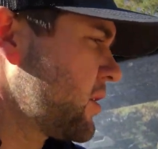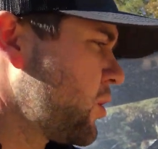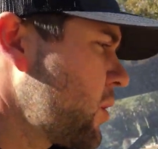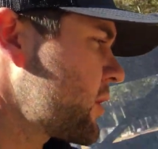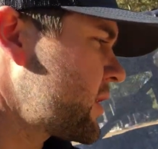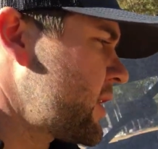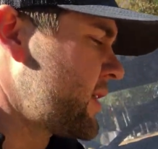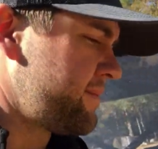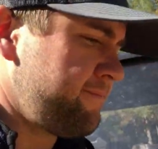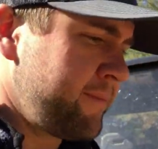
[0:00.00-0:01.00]
course,
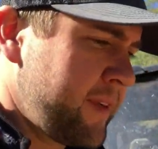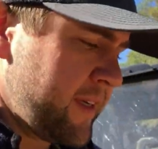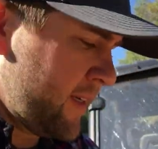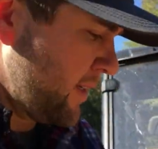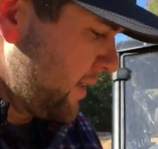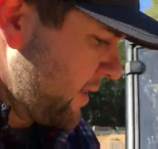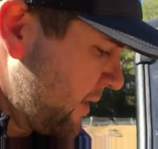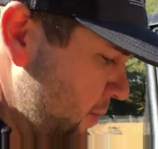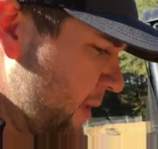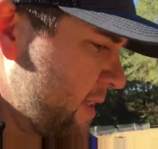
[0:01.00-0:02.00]
that
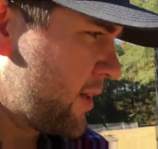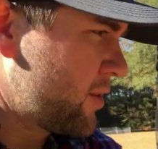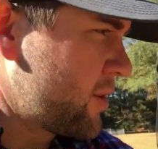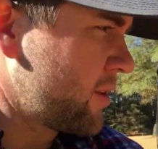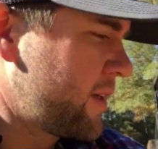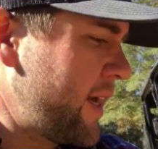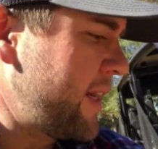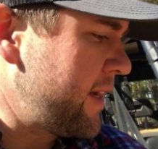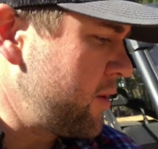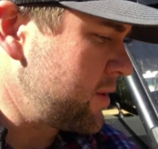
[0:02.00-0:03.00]
means Elsa or
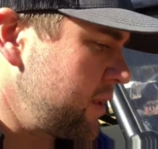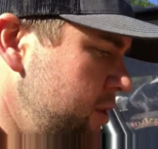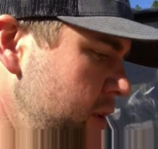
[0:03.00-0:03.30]
Daddy-O is in